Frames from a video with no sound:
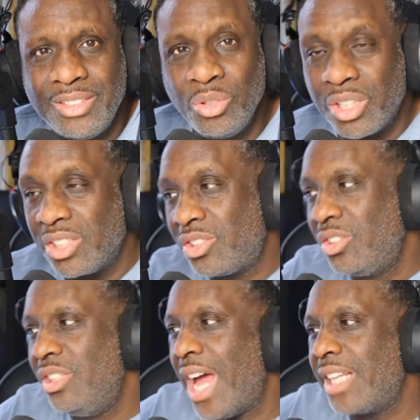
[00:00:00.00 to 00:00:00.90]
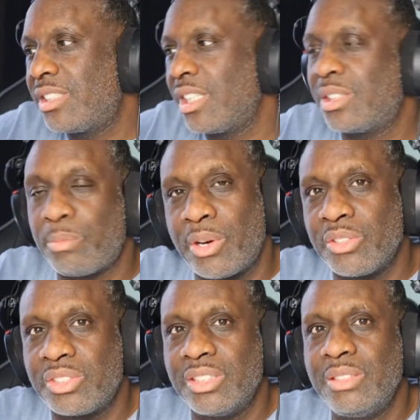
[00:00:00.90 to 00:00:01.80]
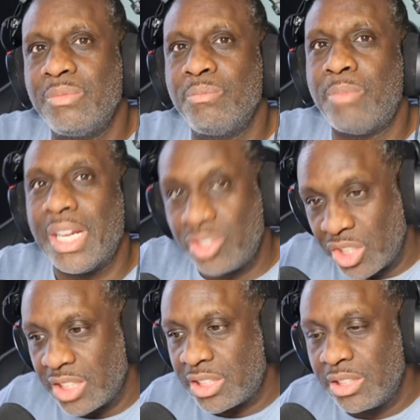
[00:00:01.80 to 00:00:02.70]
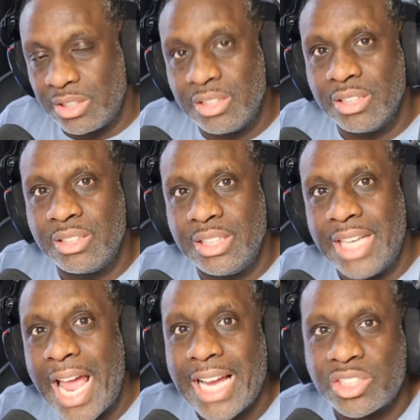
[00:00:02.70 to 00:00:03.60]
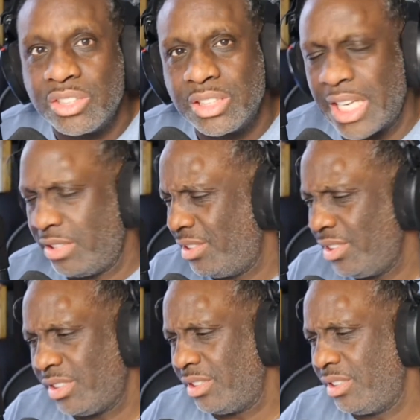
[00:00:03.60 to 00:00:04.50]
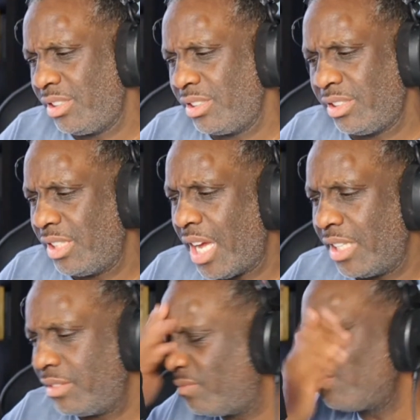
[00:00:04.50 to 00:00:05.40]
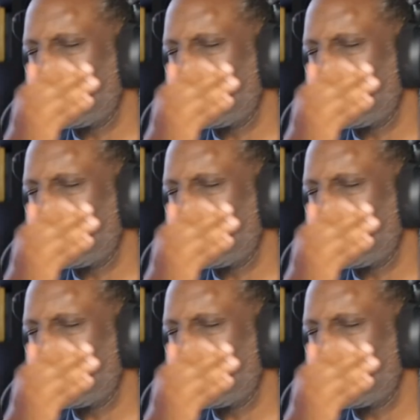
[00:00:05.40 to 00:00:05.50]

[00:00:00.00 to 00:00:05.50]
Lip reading: You could not judge the person by just the actions. Hey, this is not